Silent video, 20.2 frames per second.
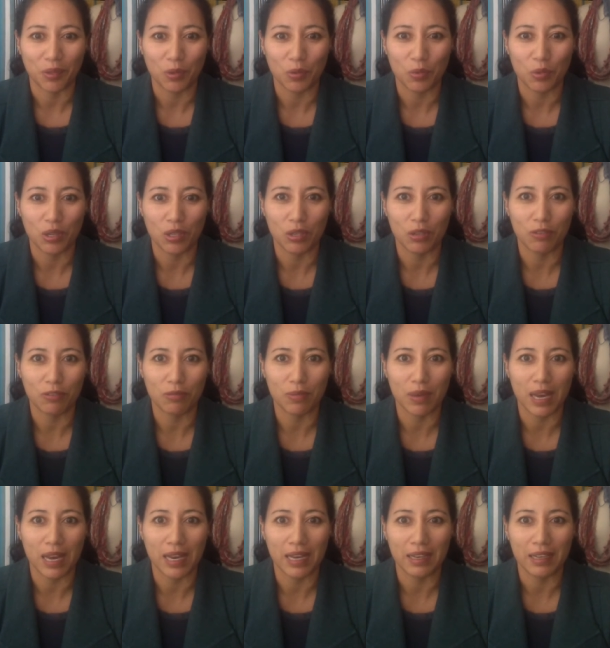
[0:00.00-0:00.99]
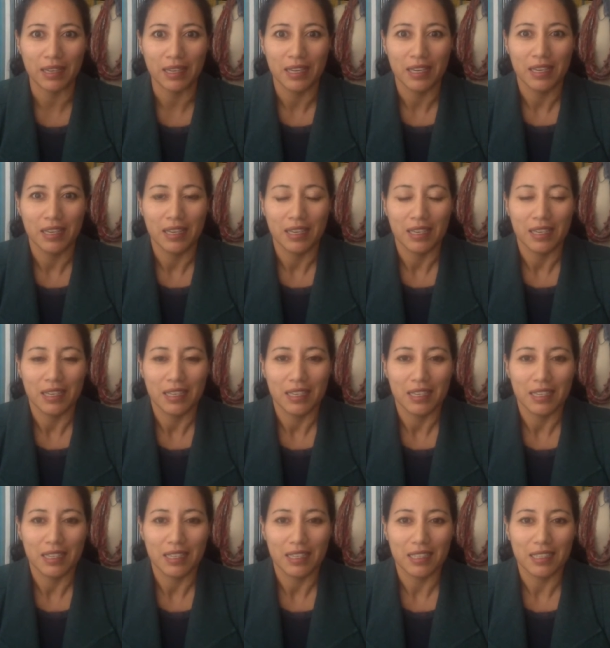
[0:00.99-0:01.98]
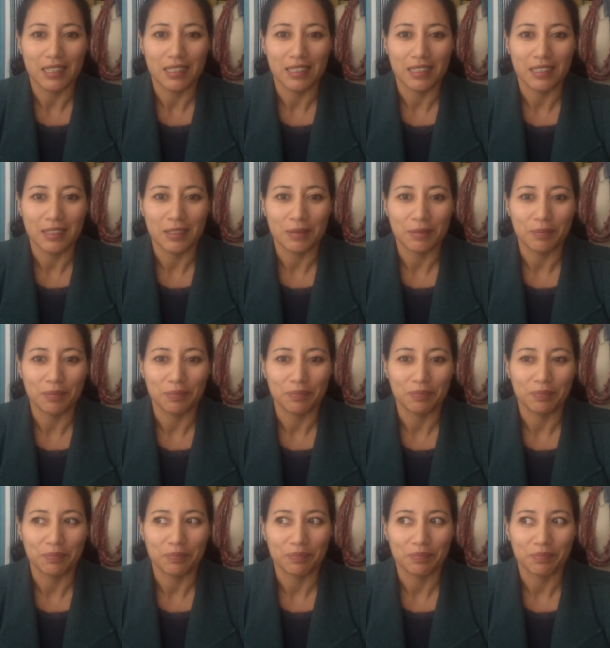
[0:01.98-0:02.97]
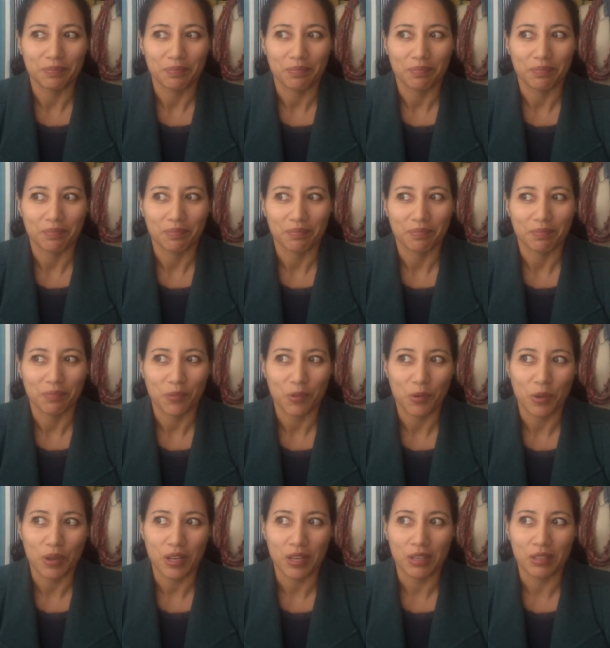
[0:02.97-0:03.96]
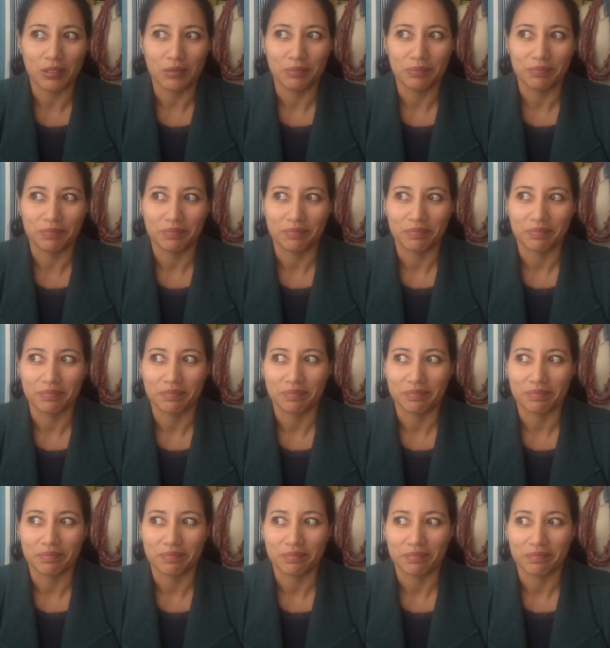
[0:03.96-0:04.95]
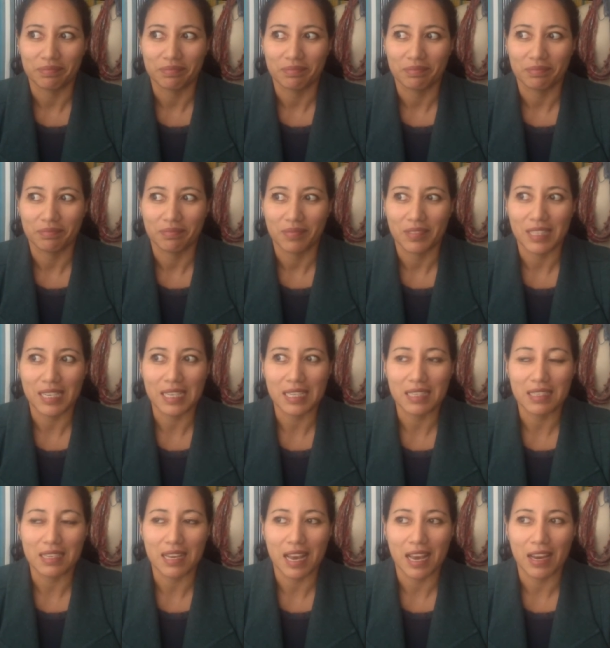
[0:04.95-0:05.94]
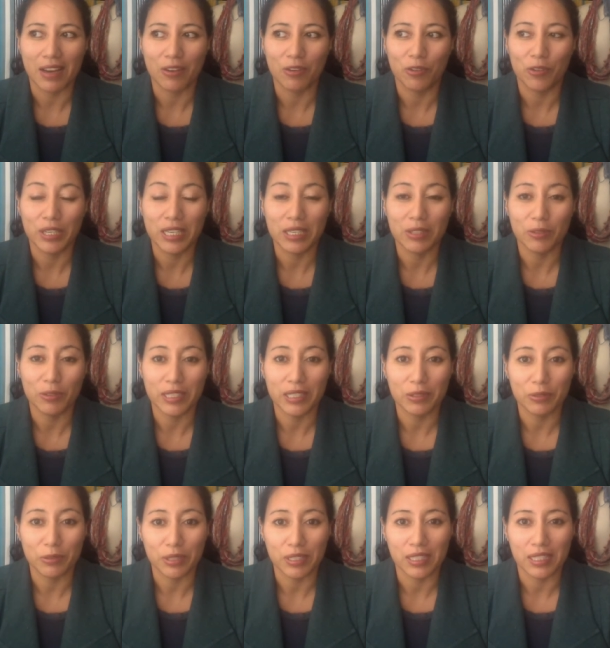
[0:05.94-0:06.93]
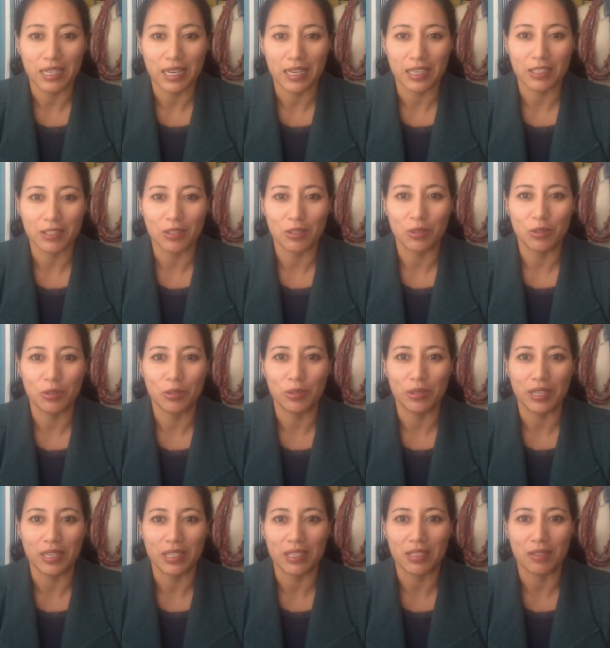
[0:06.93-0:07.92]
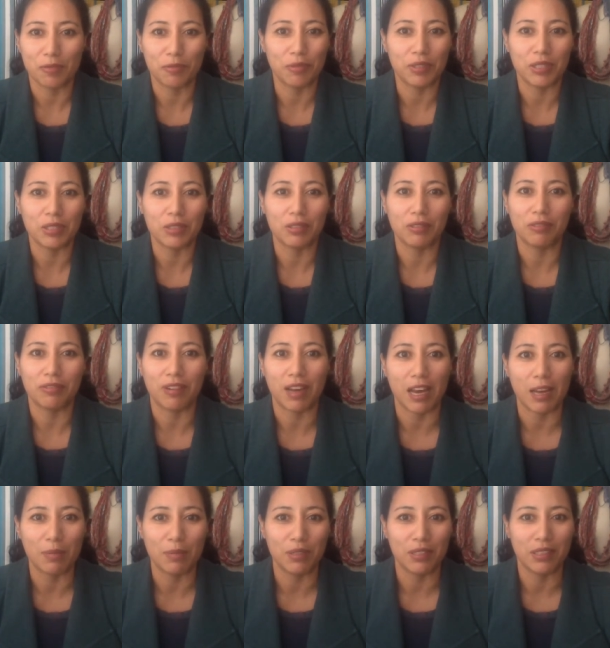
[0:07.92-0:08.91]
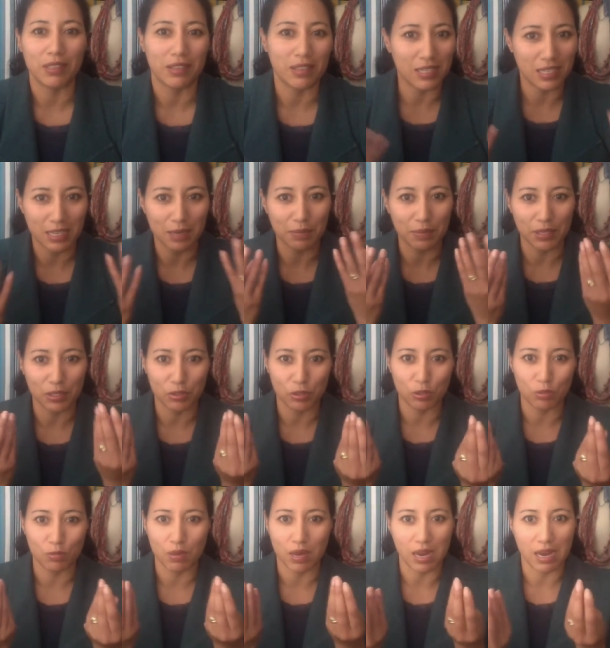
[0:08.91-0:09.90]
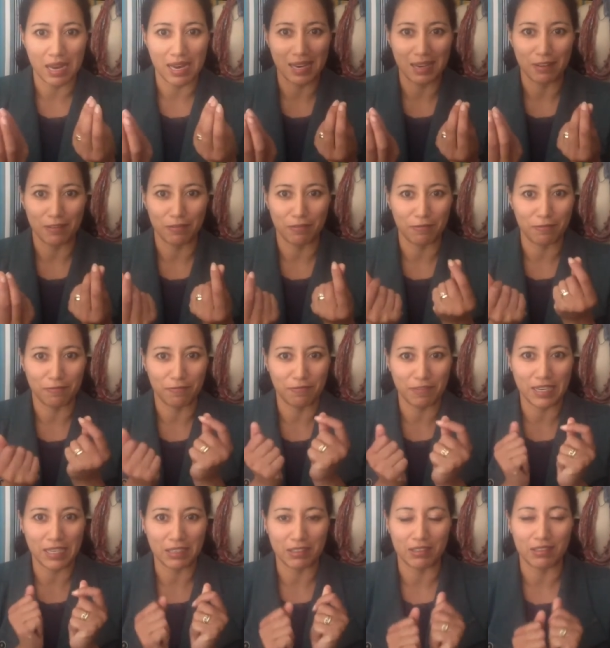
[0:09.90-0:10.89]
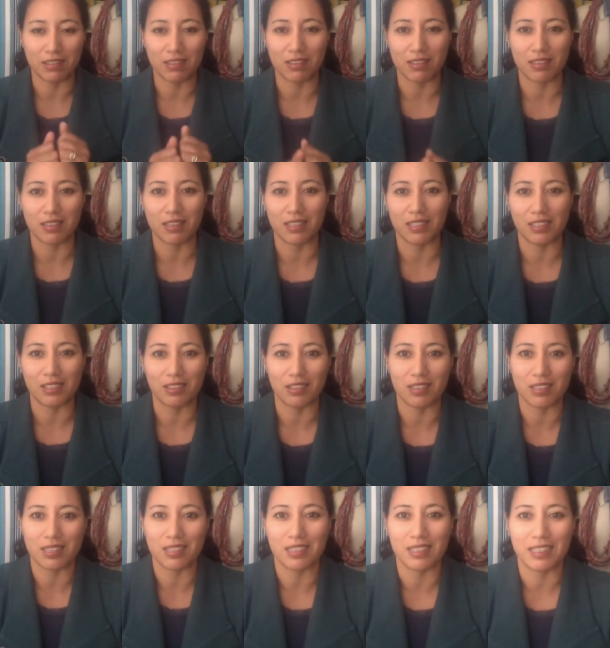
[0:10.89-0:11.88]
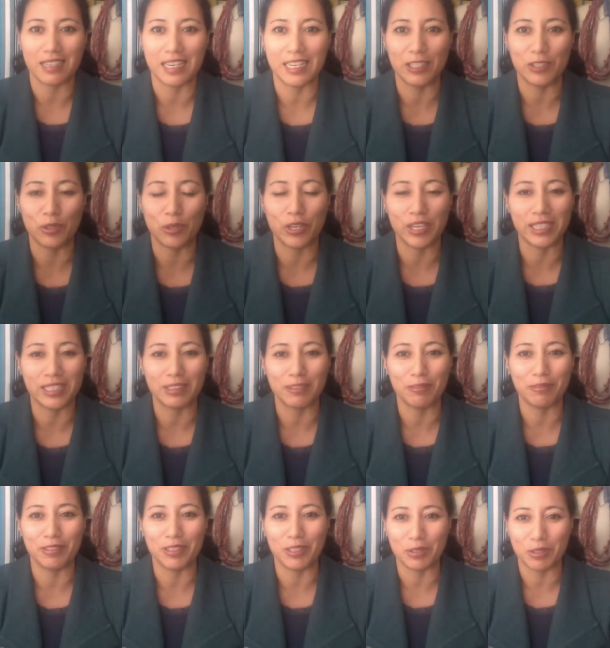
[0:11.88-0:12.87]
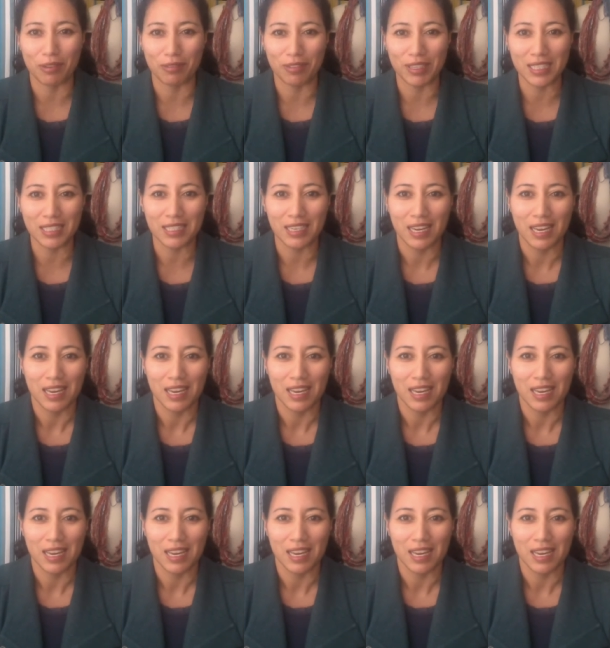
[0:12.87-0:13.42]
one of my um, well things I really like to do is feel the fiber slipping through my fingers and just enjoying the feel of it.